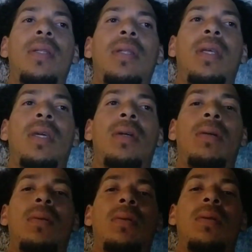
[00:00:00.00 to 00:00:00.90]
Now,
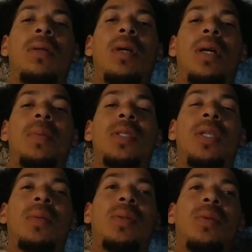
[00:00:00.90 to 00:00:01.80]
I'm the
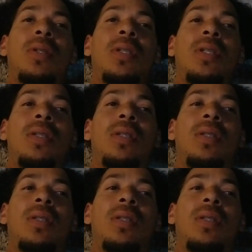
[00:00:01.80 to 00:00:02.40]
type to where